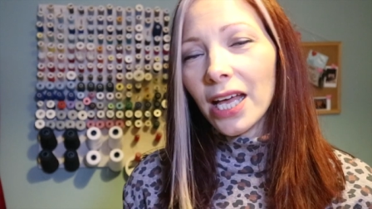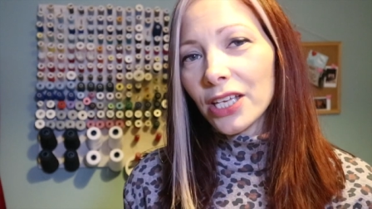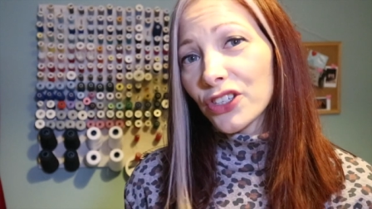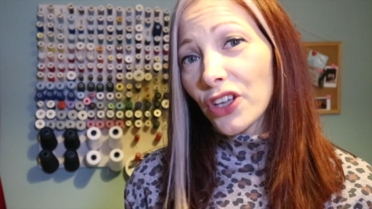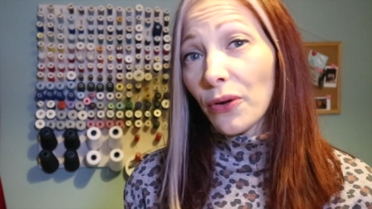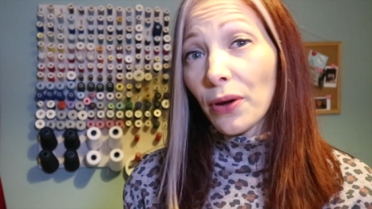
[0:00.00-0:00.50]

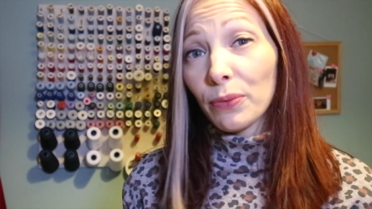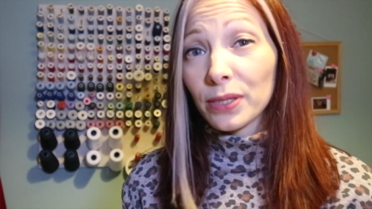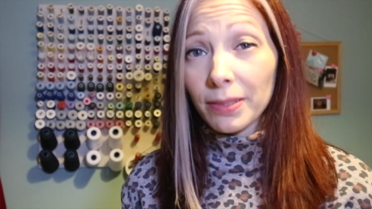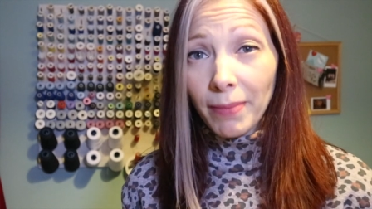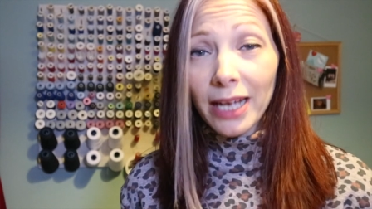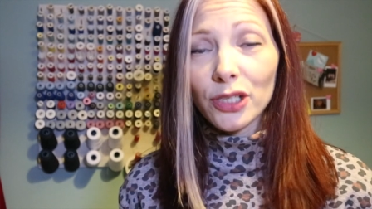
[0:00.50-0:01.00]
So it
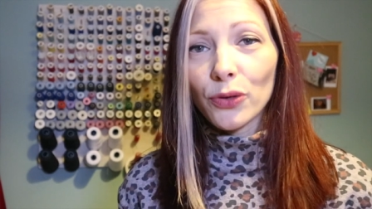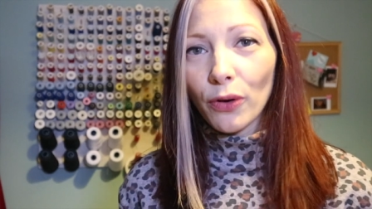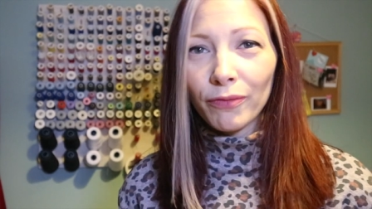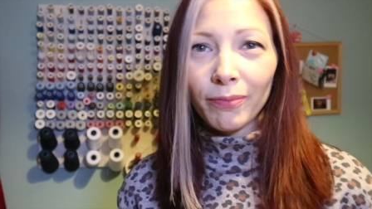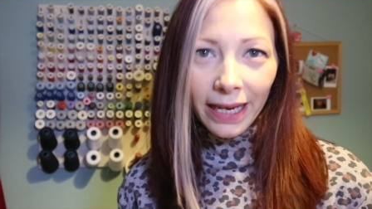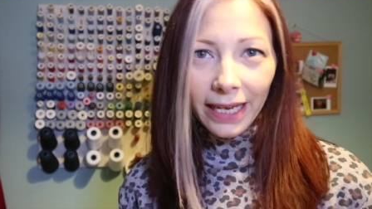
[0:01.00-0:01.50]
was a matter
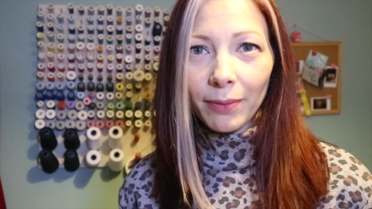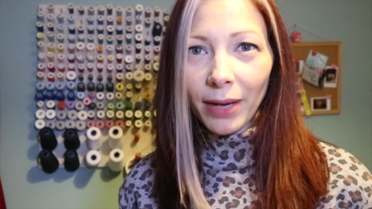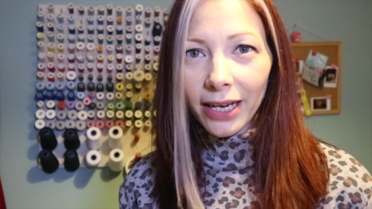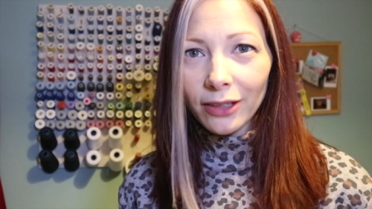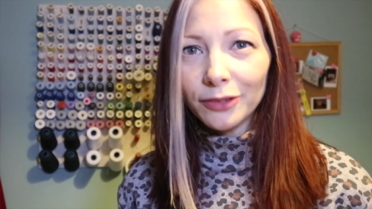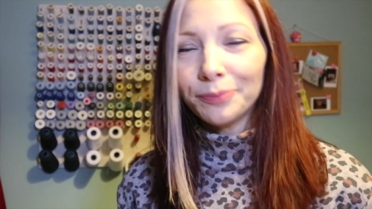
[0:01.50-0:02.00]
of making
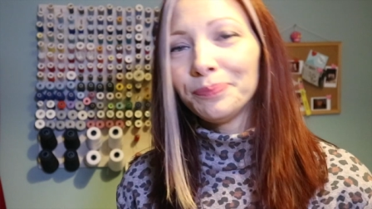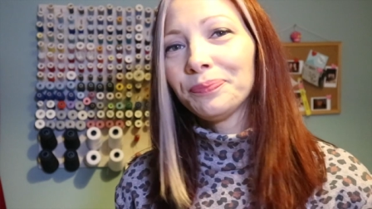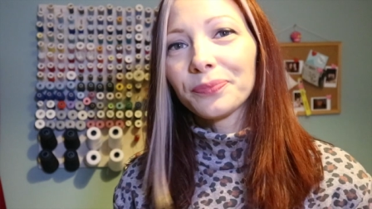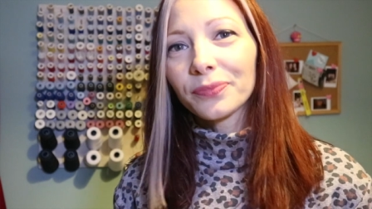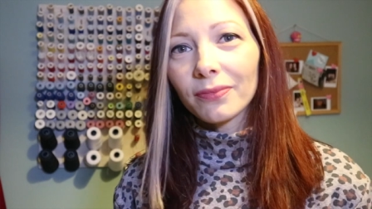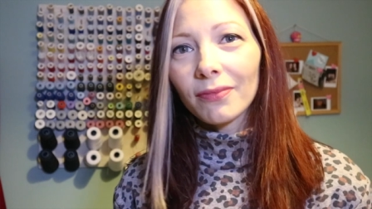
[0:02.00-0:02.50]
my own,
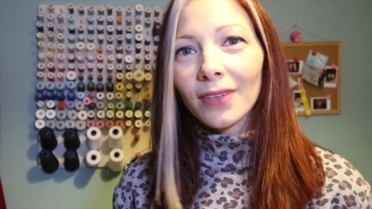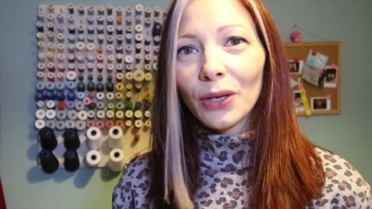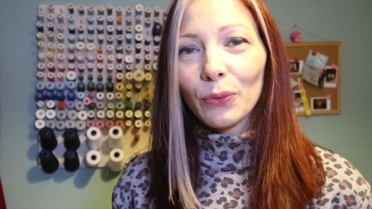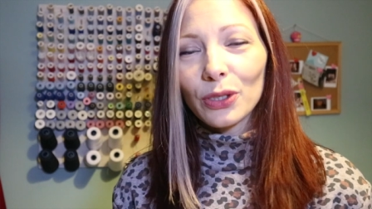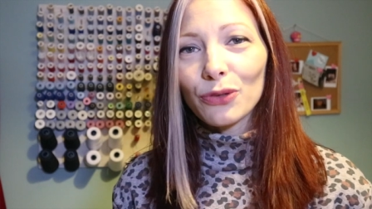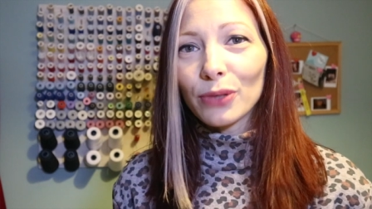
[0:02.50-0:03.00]

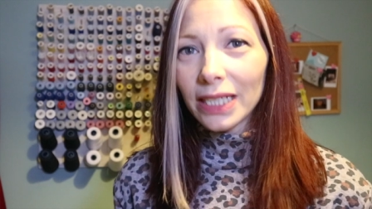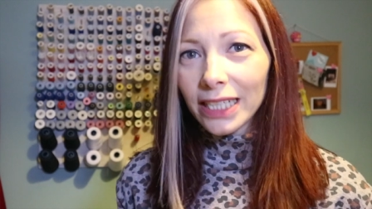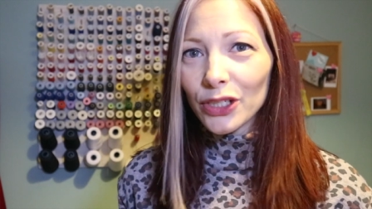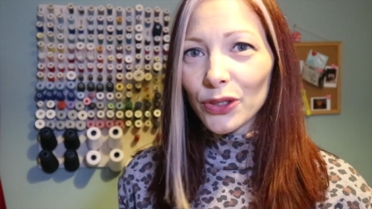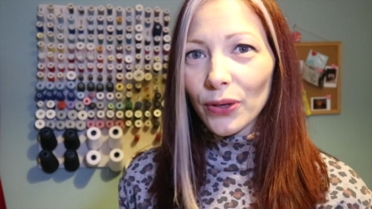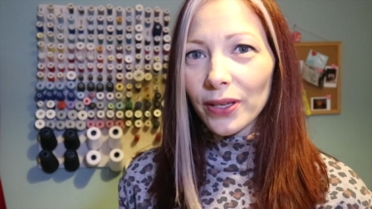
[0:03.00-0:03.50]
which
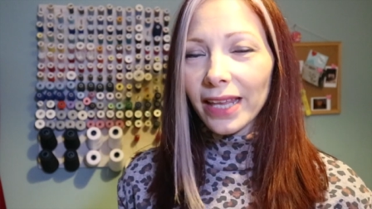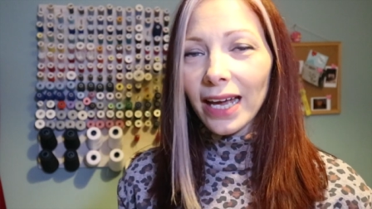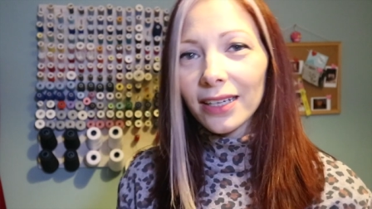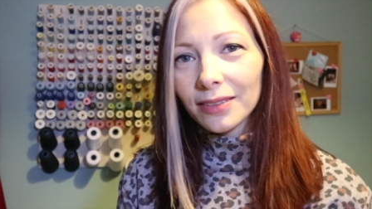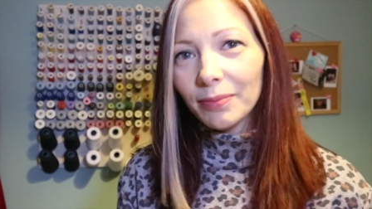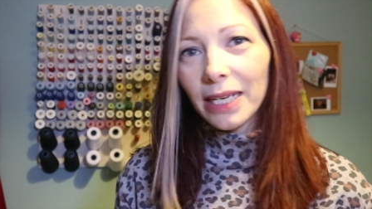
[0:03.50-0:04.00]
really enjoyed
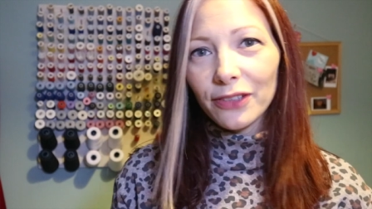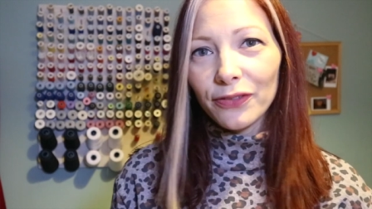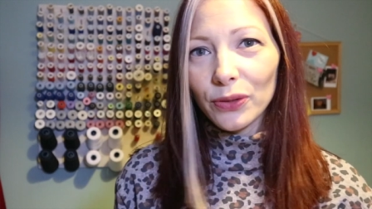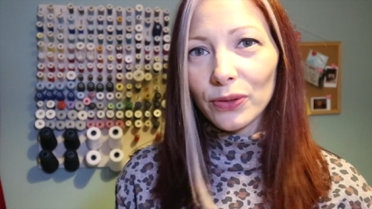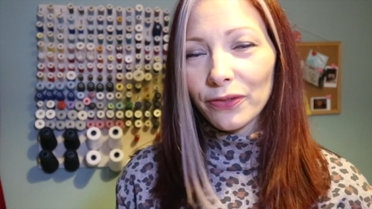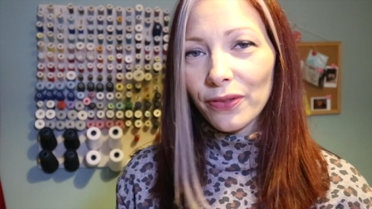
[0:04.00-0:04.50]
that, and made a
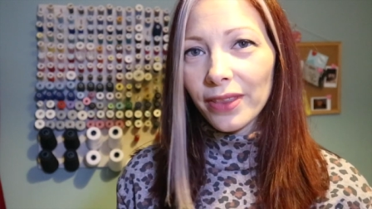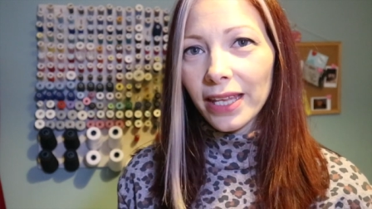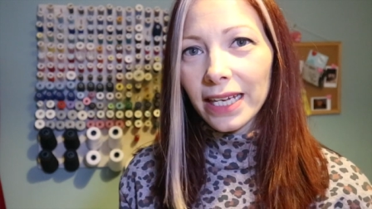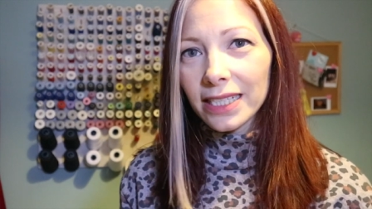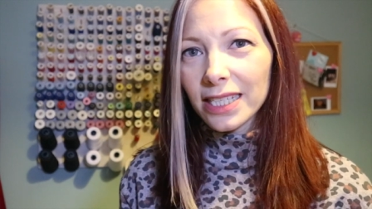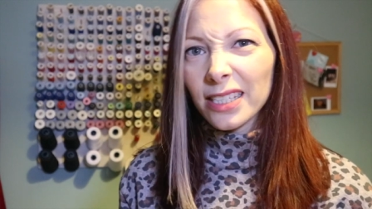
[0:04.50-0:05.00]
few different
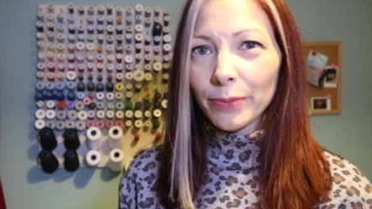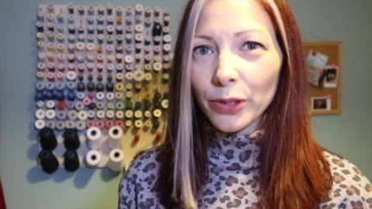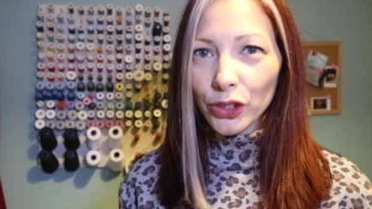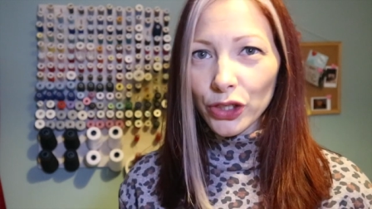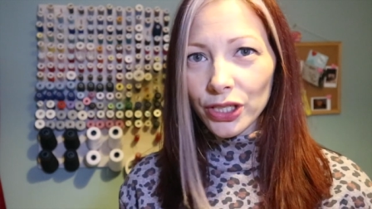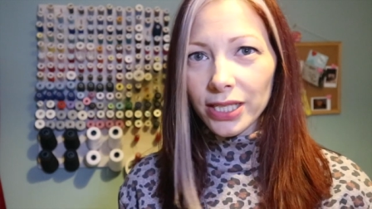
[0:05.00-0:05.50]
things and some
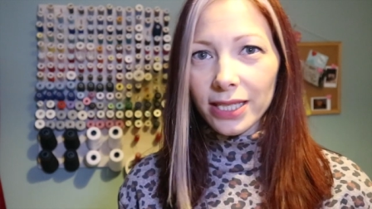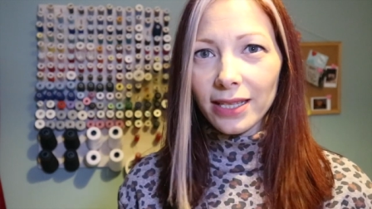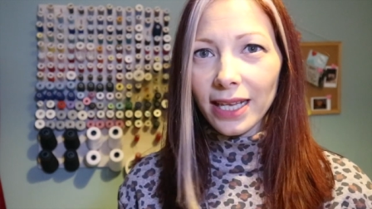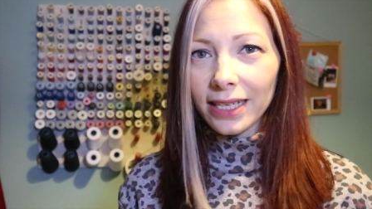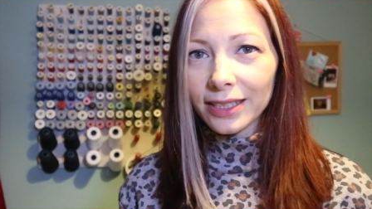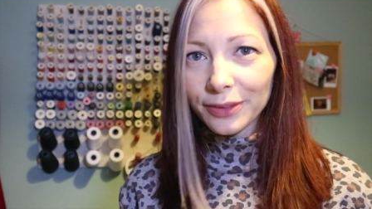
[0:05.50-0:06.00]
cushions and
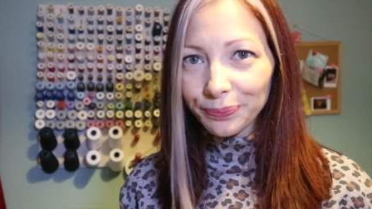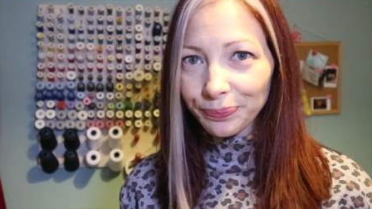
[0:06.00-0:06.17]
things.